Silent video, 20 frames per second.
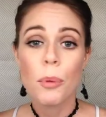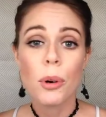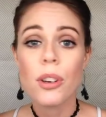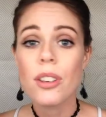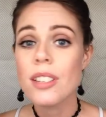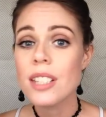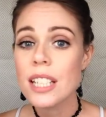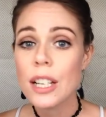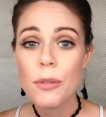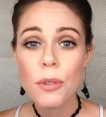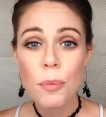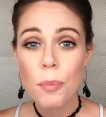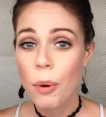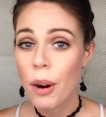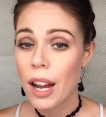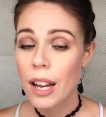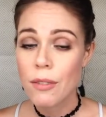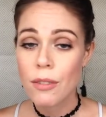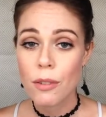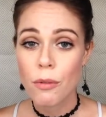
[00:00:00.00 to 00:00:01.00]
book yourself a
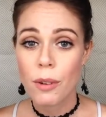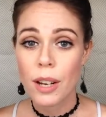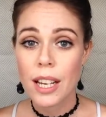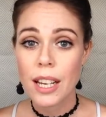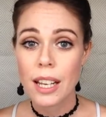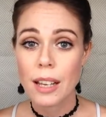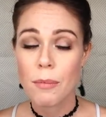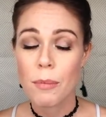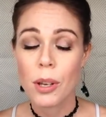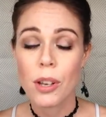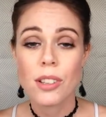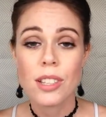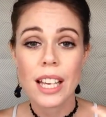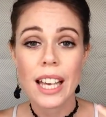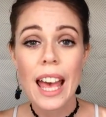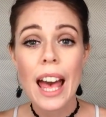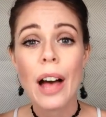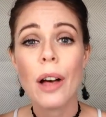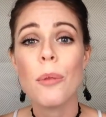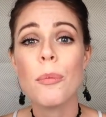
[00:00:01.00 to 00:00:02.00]
private reading because
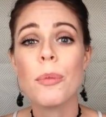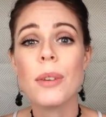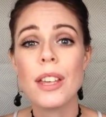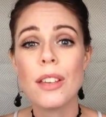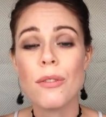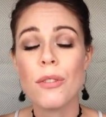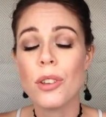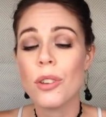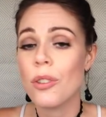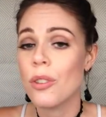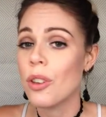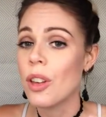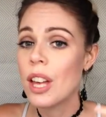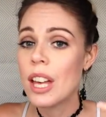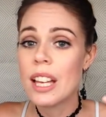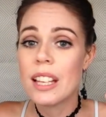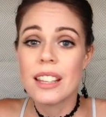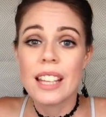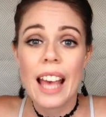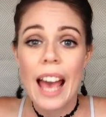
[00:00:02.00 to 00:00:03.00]
I help give you
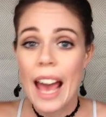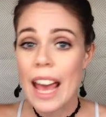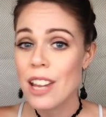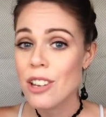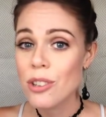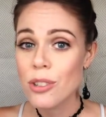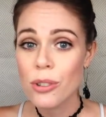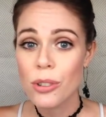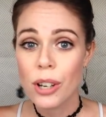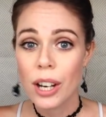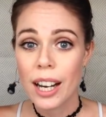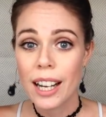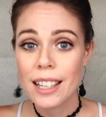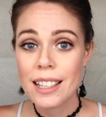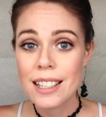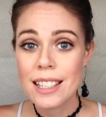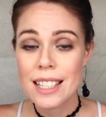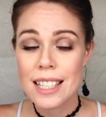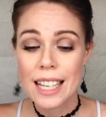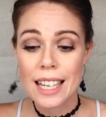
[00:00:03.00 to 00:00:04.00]
the angel
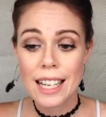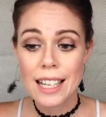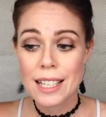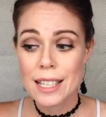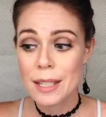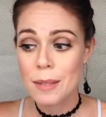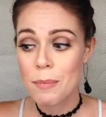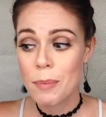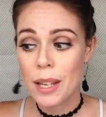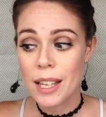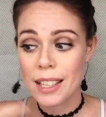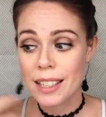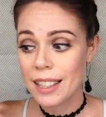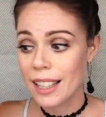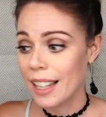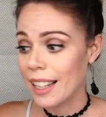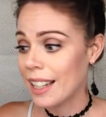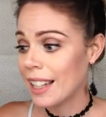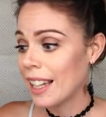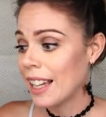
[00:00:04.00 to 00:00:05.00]
guidance that has been
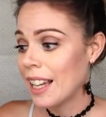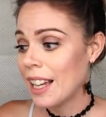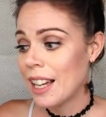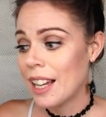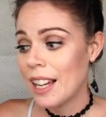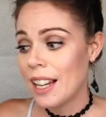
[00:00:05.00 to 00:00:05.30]
like